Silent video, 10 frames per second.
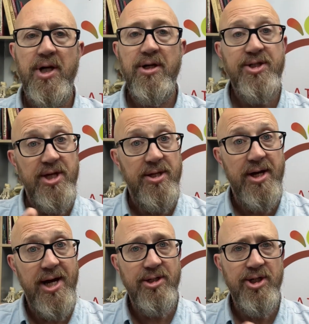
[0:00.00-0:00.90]
See the
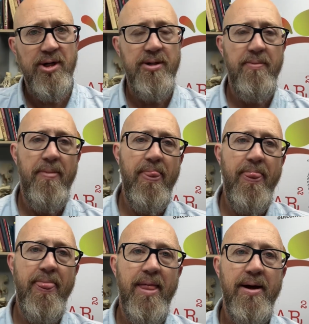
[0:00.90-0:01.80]
gang sign.
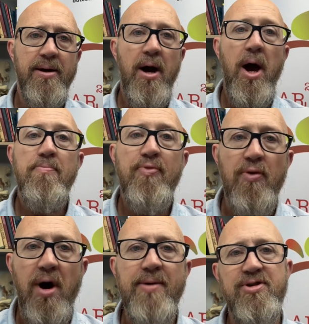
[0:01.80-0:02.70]

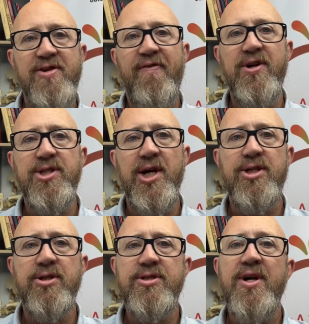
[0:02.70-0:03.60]
Primary
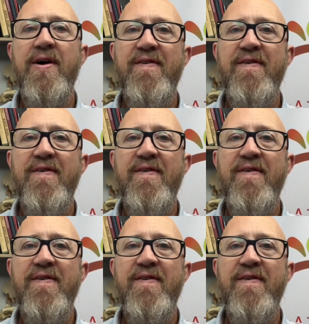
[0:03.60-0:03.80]
fixations